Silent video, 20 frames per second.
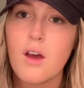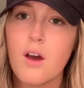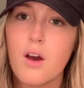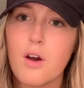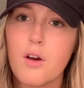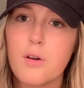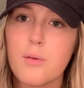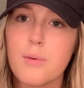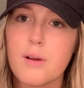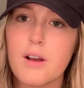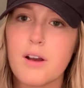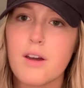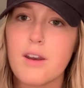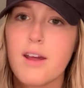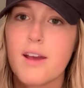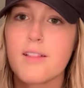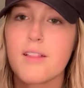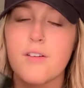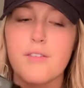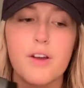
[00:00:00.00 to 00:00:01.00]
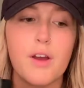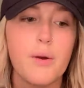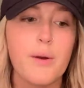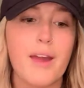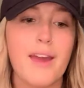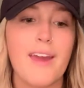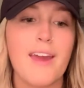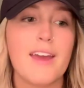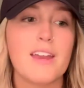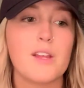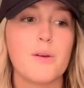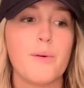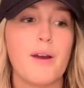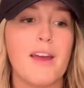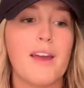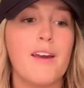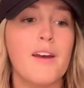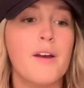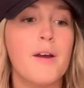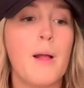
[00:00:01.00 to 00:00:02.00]
Oh my god, I love it. Okay,
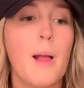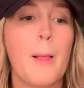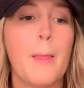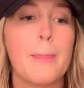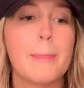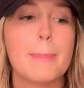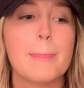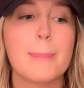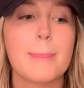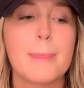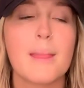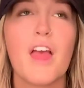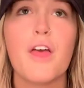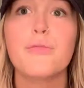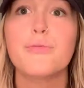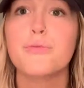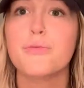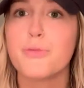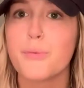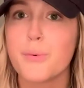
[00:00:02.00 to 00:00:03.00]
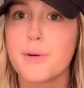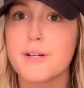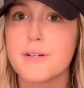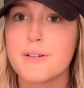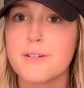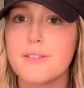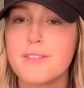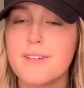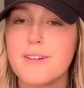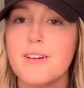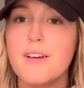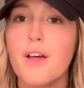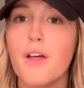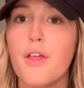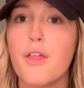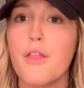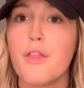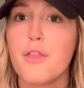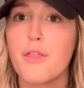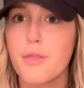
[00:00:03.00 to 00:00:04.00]
anyway, thrilled.
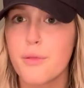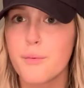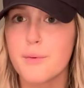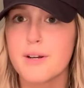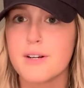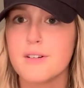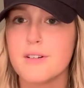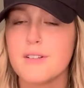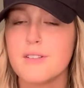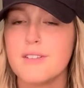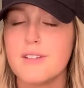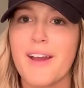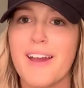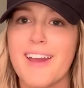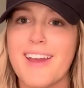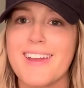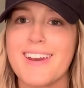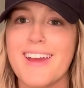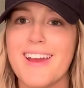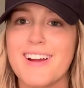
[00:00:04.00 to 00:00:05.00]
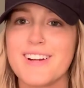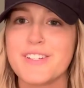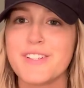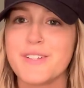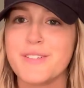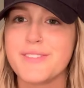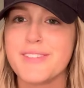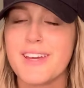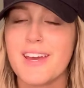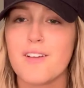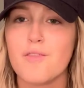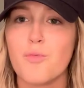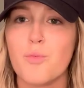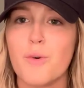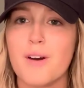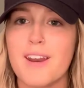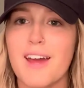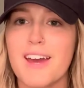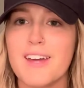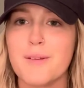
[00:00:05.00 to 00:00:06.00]
Okay, and I actually only have
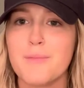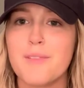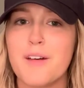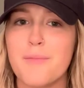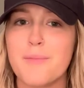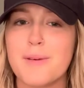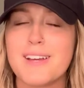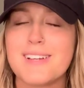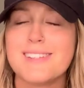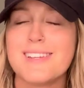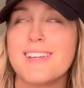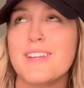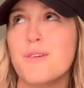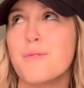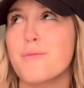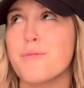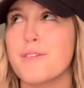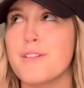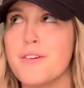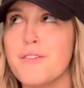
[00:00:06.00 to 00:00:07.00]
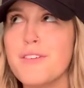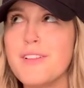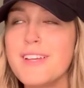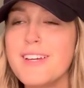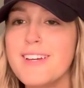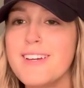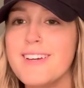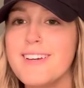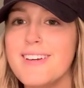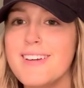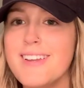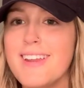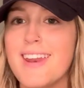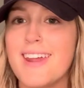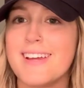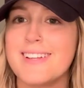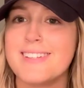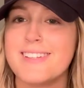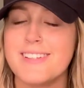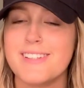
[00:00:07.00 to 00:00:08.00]
one item left because I did really good and
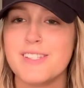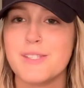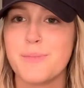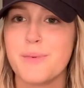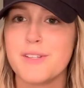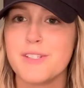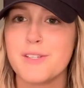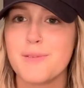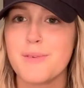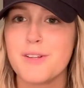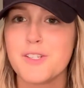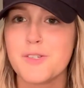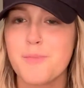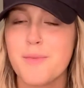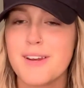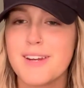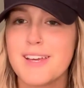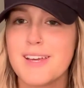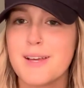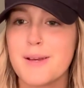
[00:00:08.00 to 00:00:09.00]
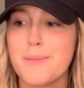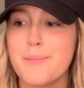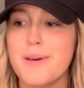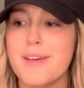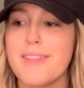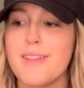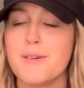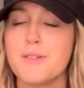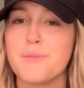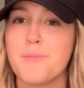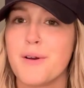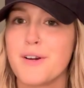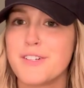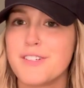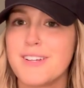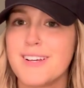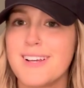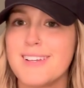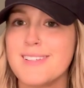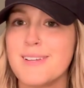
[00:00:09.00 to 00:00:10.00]
I didn't spend too much money, but that was
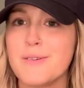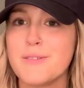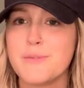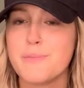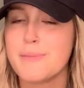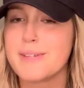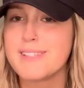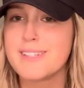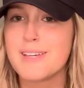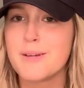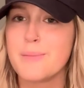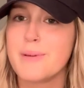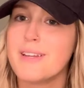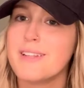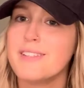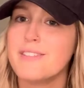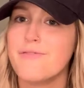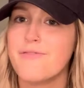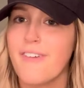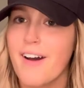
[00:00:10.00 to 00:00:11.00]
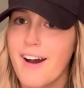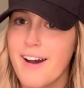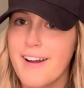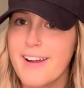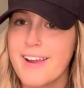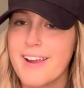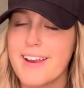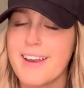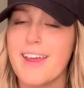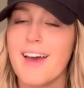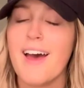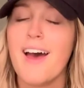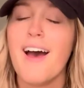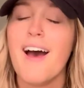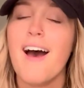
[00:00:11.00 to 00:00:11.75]
partially because I was busy, but it's fine.